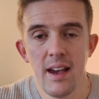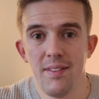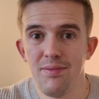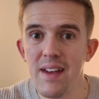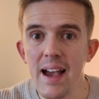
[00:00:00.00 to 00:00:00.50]

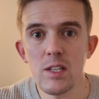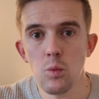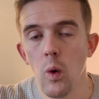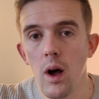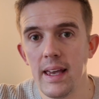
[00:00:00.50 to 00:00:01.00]
and that is
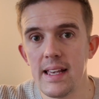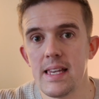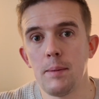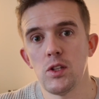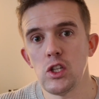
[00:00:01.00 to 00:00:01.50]
why it's
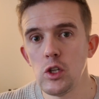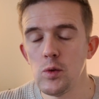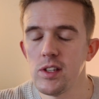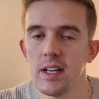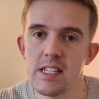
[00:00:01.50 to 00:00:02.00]
able to
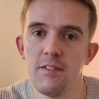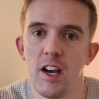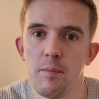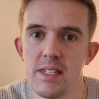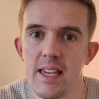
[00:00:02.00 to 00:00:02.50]
use
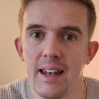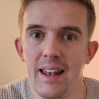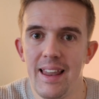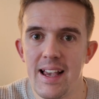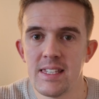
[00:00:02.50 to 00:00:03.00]

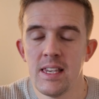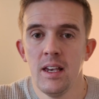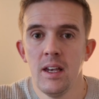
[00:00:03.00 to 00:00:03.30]
95% less